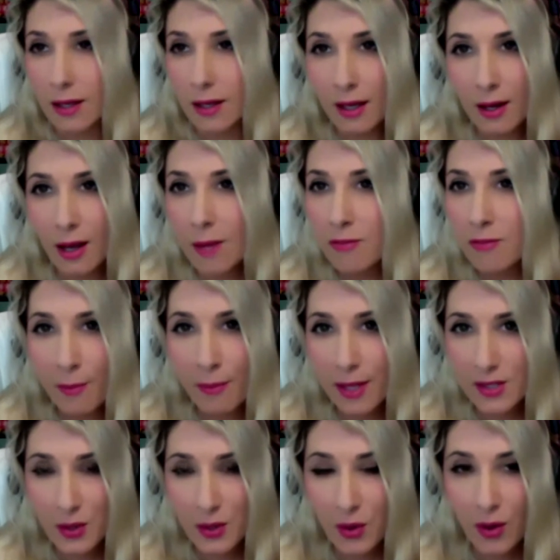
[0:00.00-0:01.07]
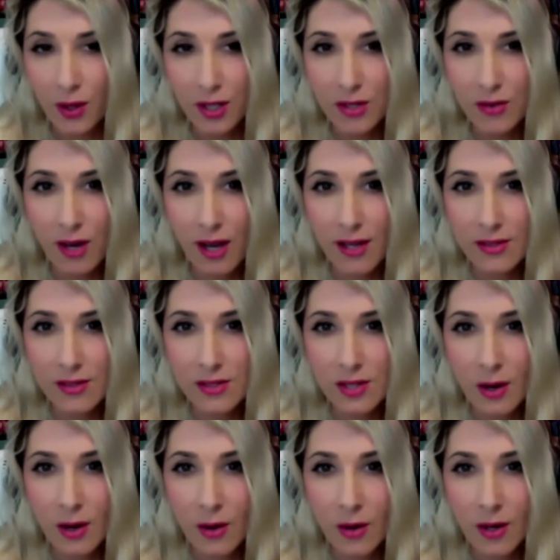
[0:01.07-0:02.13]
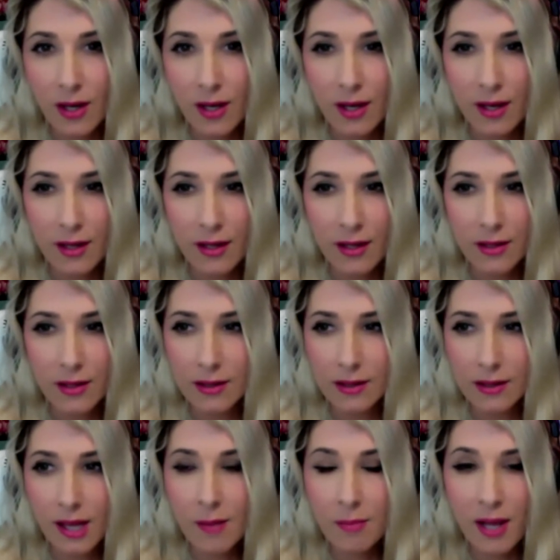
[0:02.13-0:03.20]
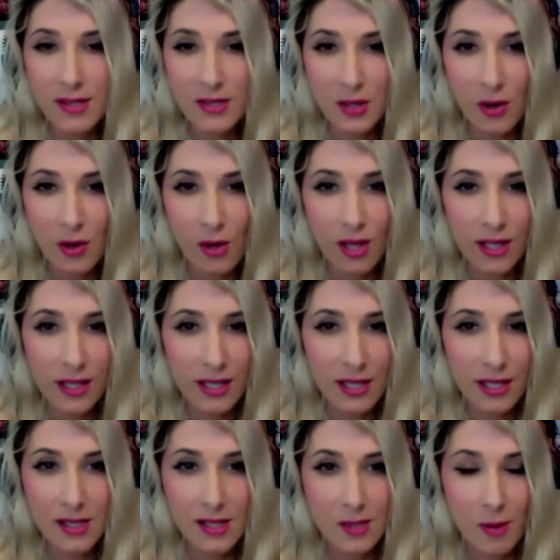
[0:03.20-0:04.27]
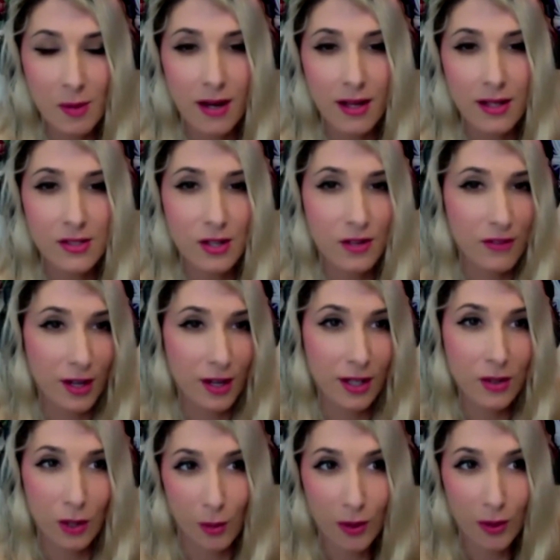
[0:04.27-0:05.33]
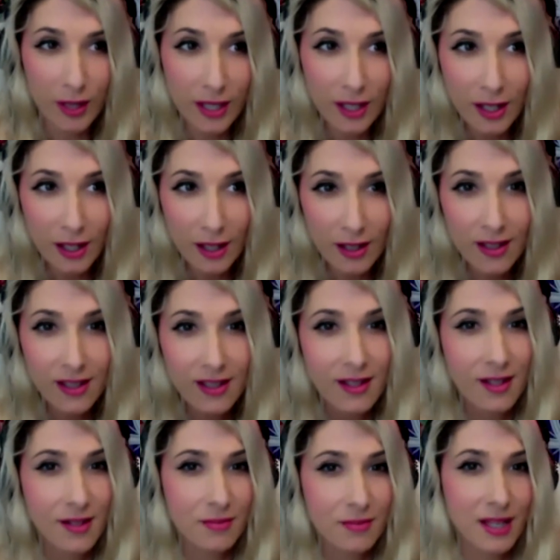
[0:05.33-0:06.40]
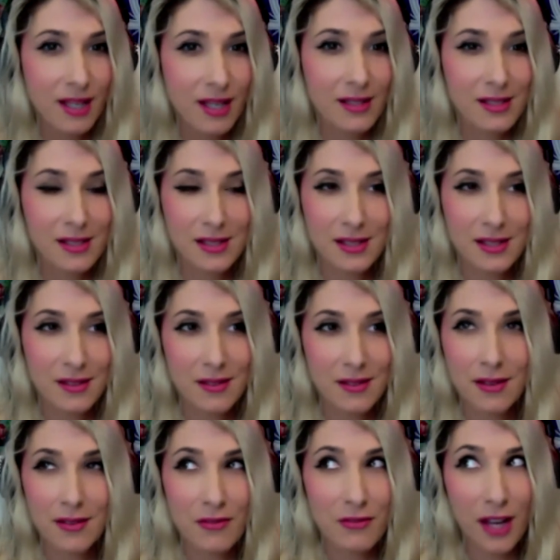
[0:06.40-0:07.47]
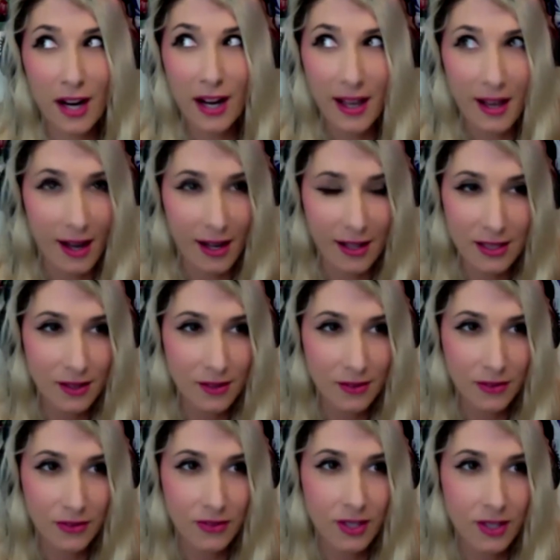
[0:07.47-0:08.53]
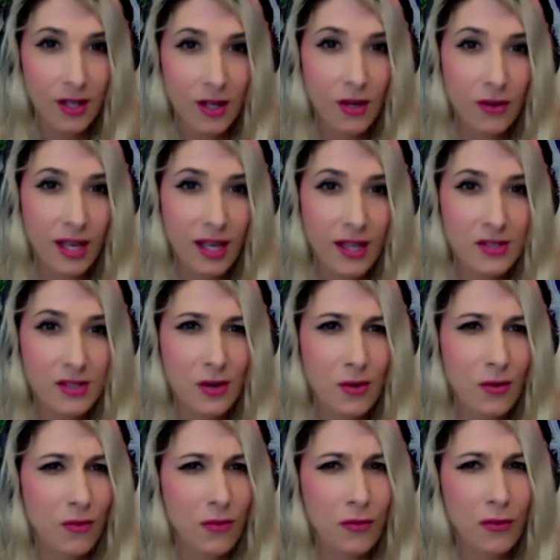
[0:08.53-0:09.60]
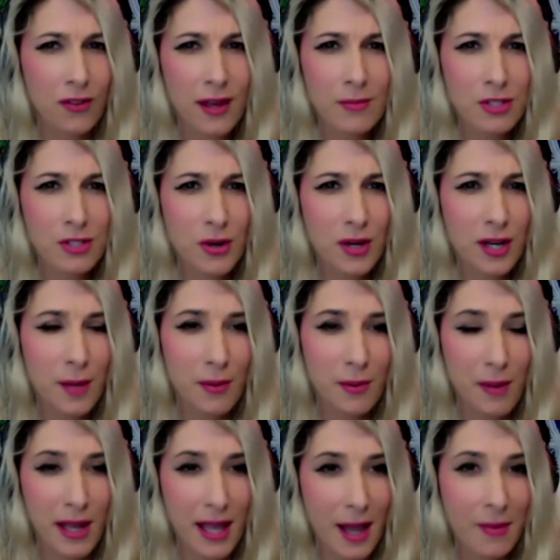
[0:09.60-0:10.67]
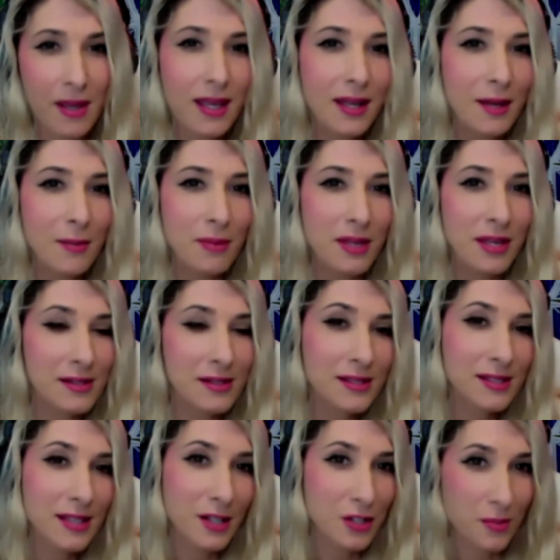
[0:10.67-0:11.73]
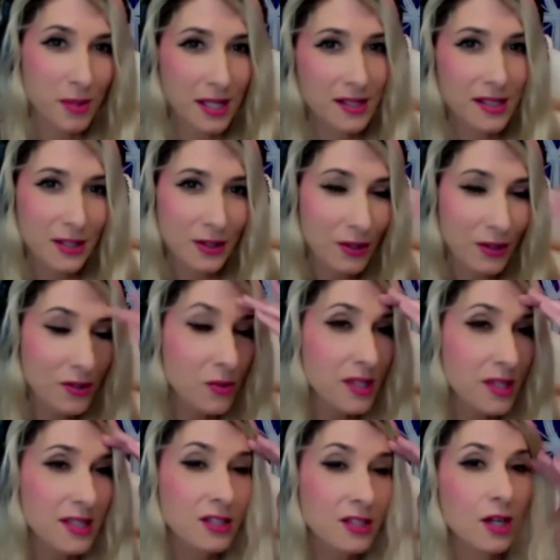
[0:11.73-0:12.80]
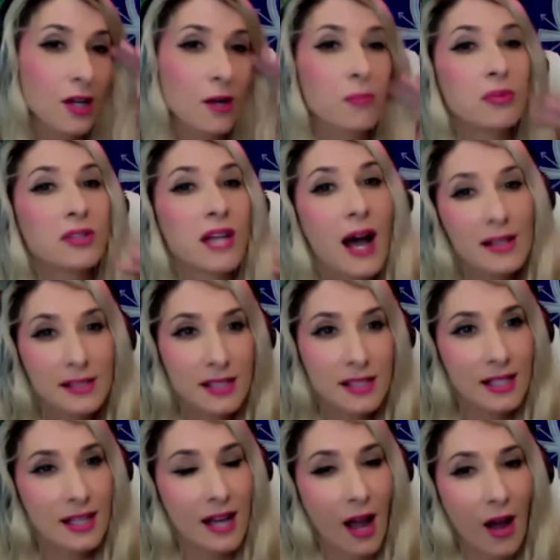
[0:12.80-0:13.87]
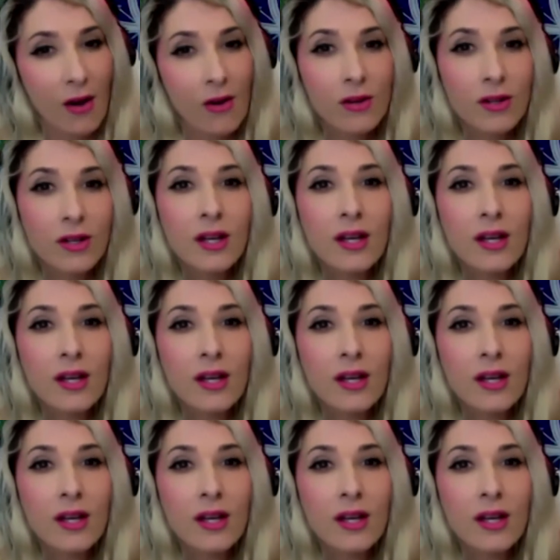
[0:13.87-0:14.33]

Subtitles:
I'm from Pensacola, you guys. So in Pensacola, ET spottings are very normal here. It's very active. Okay, so for them showing up in Miami and it being such a big deal, the way that they're blasting it out,